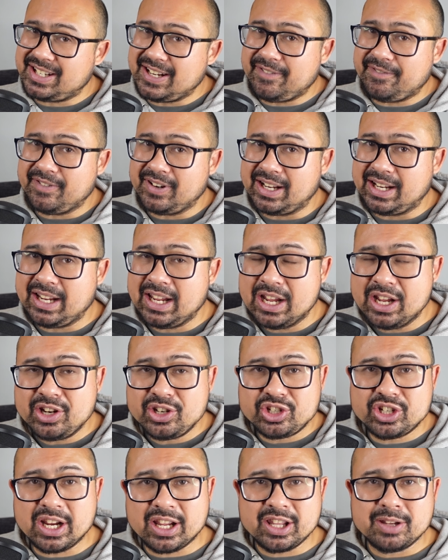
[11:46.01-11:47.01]
definitely
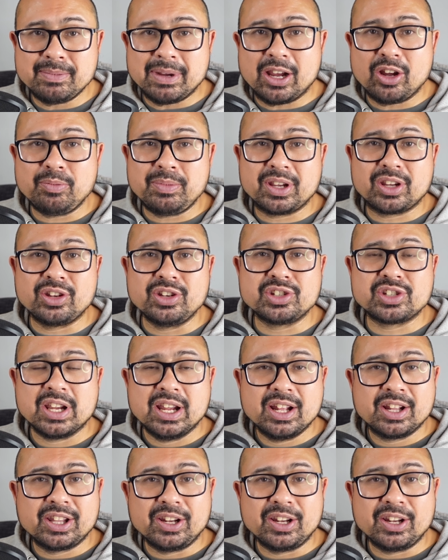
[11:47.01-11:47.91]
check them out, because